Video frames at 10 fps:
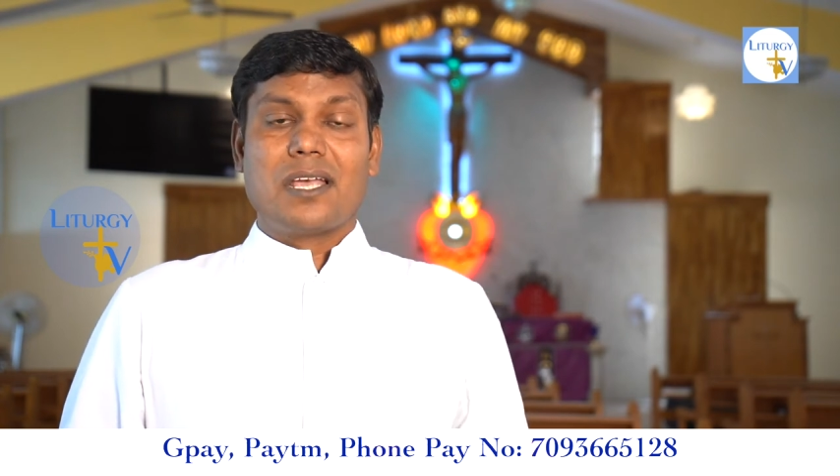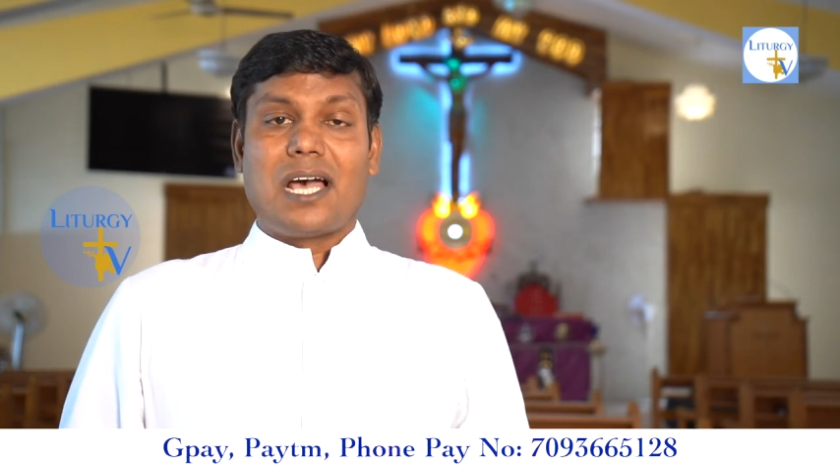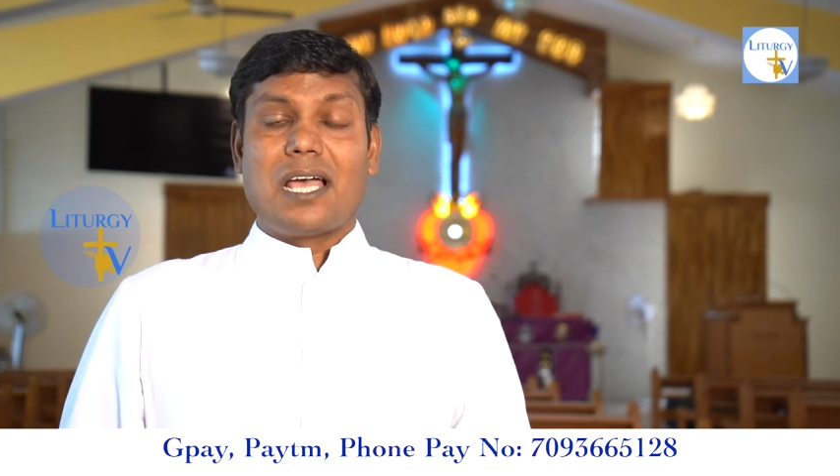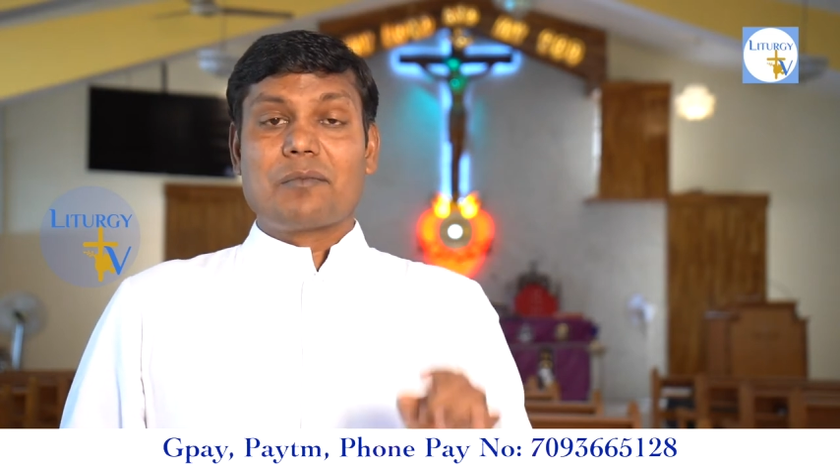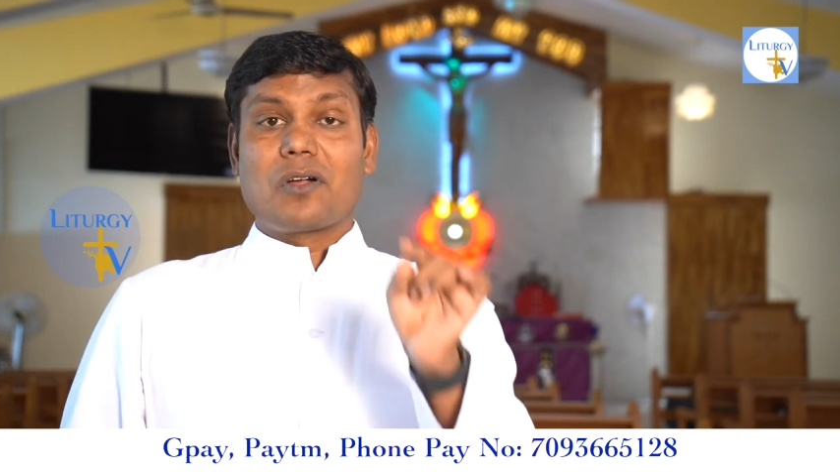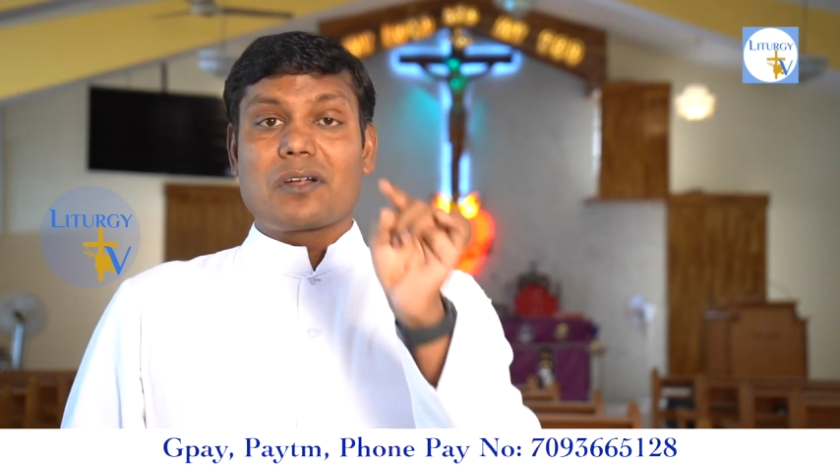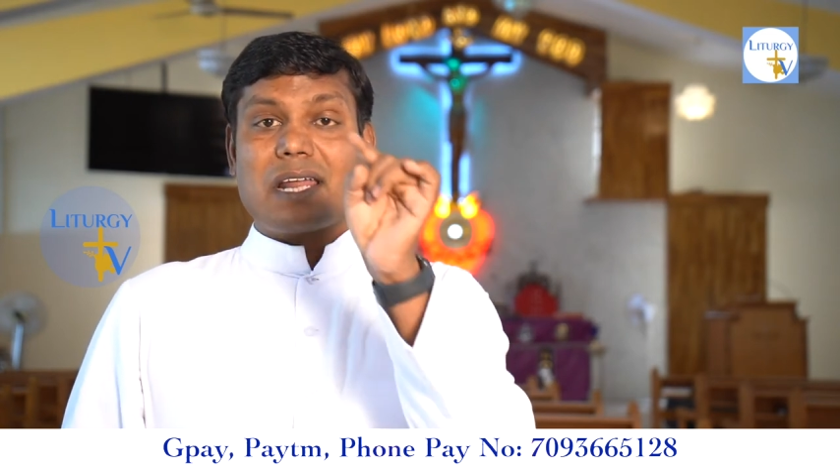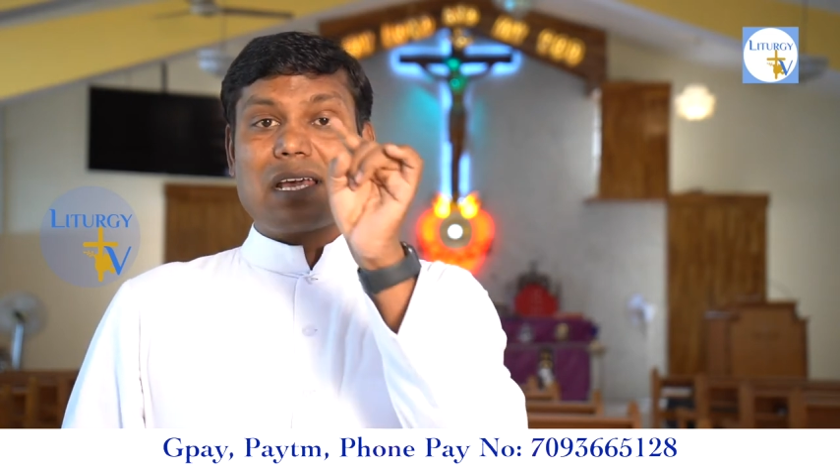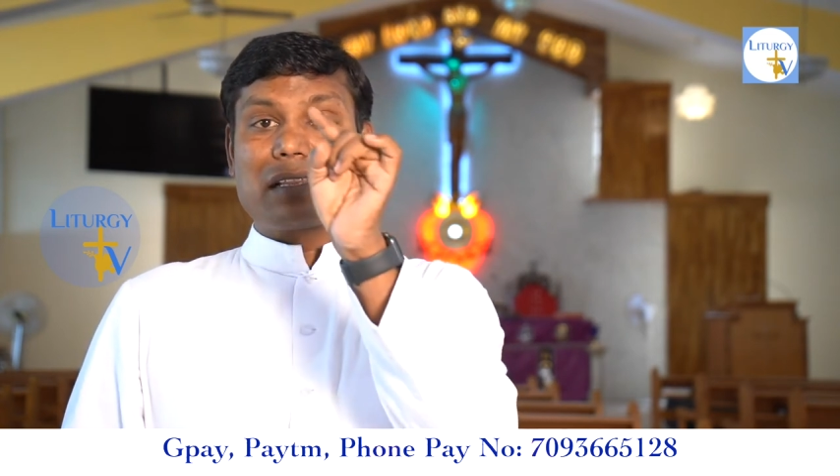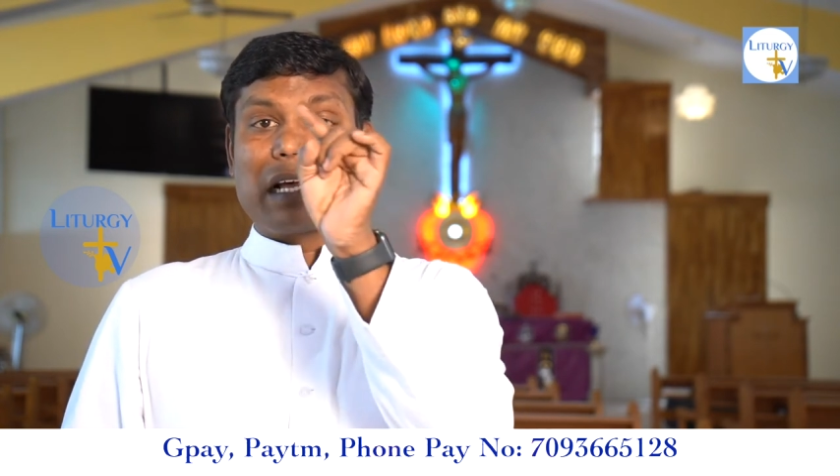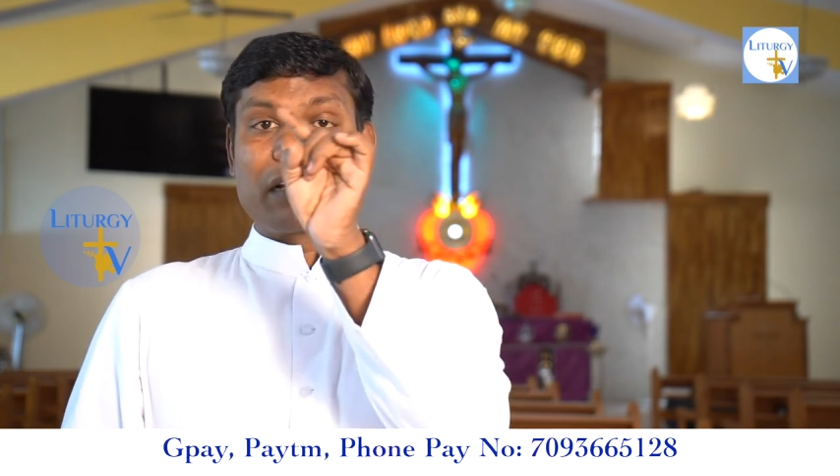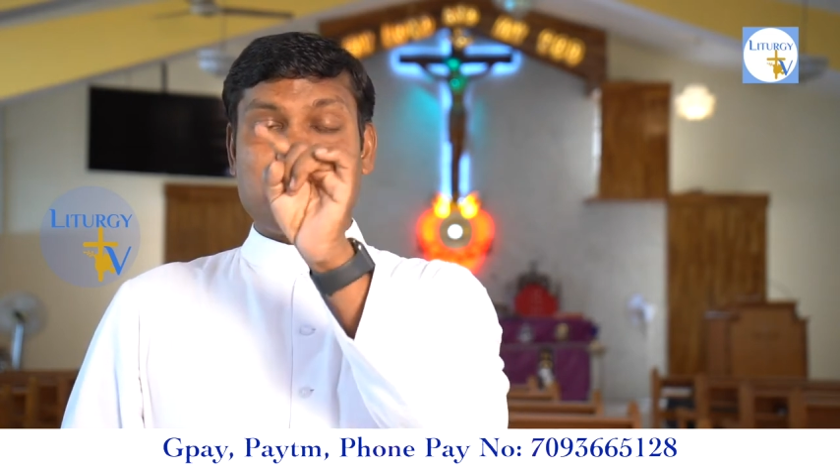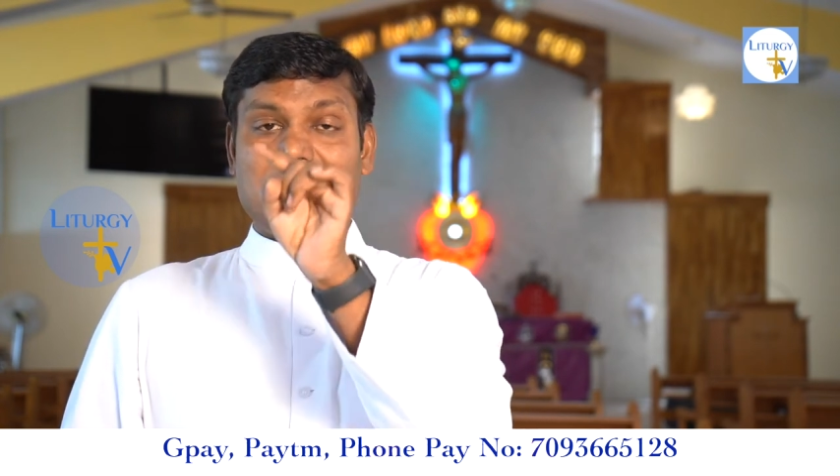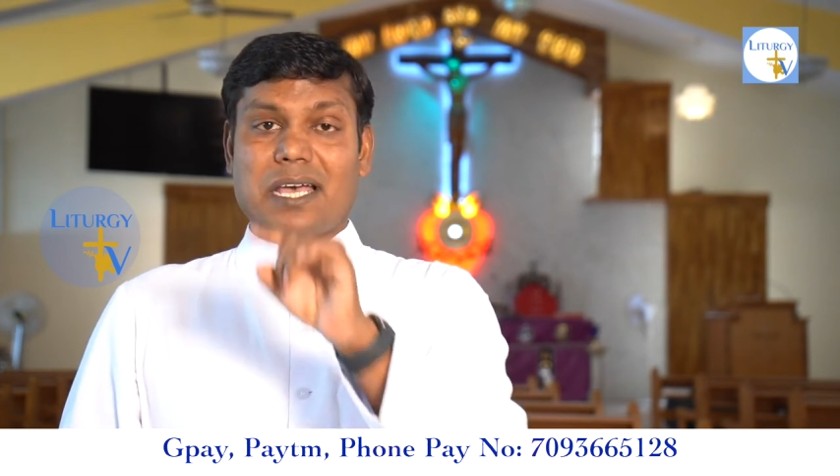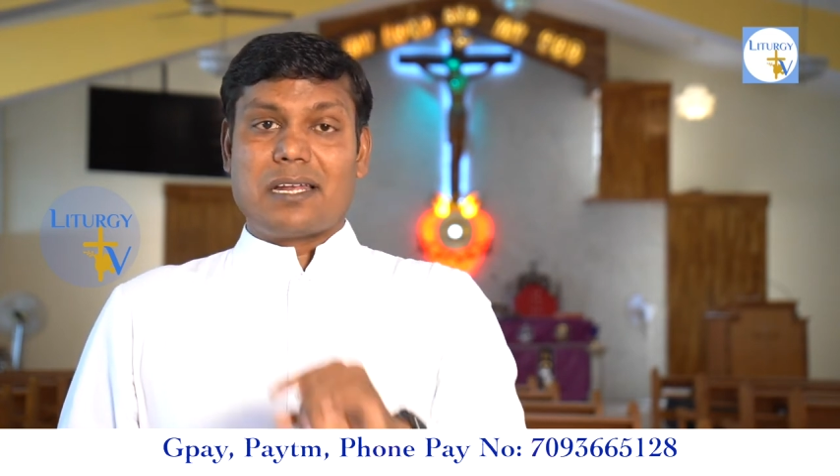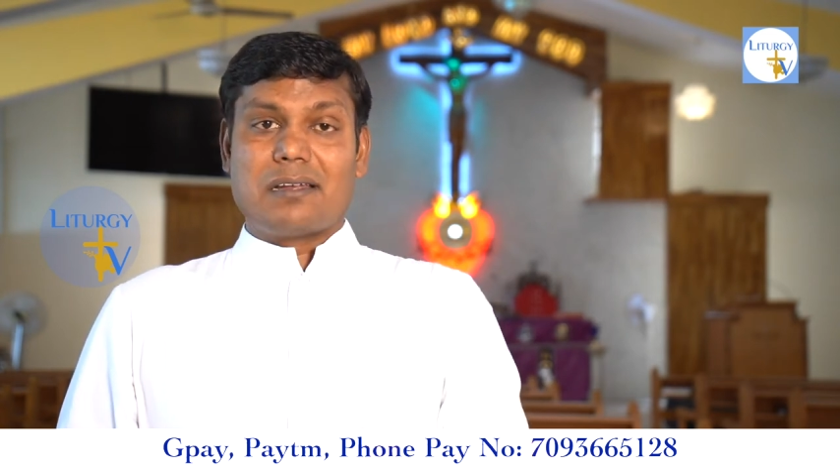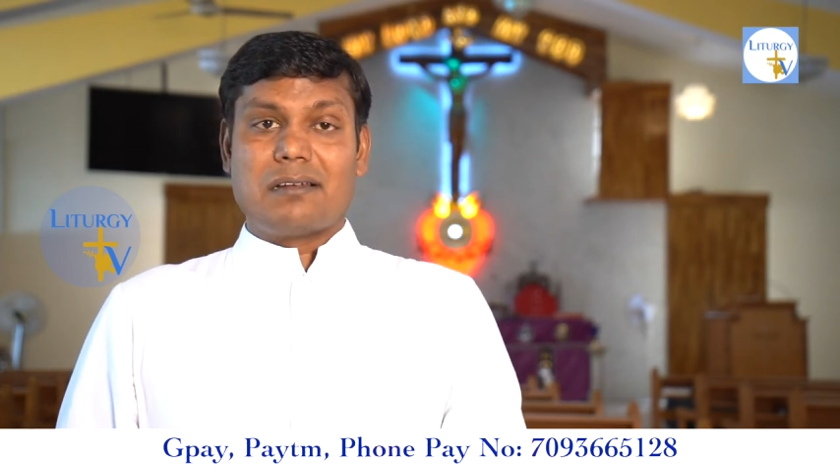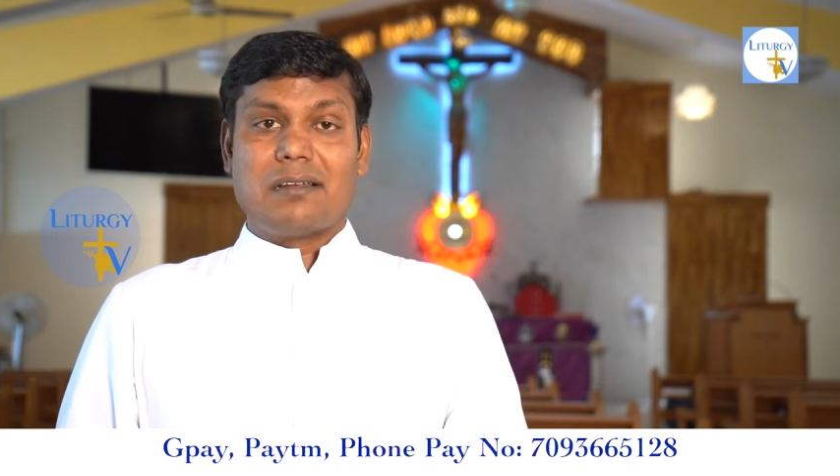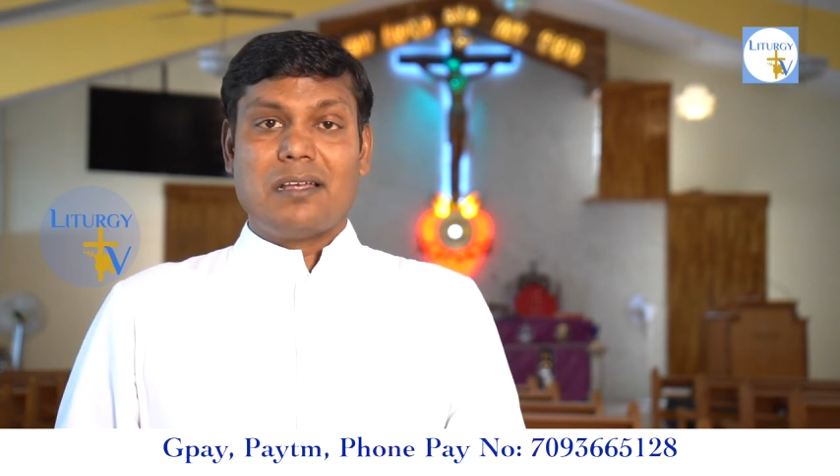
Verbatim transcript: I am not like that man.